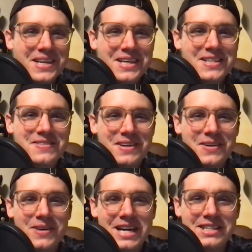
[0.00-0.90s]
It's fun to
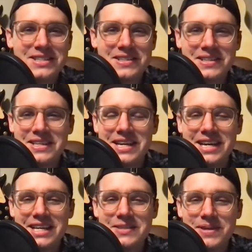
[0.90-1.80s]
watch,
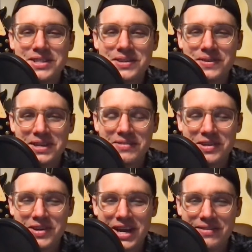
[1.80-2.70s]
especially whenever
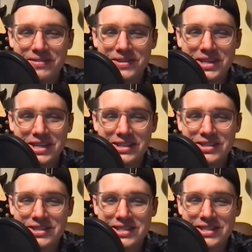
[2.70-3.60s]
you have
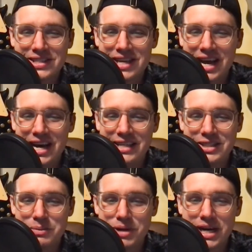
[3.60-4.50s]
just these odd
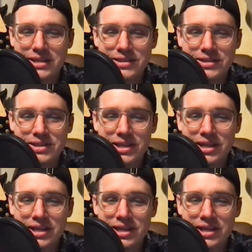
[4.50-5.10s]
surprises.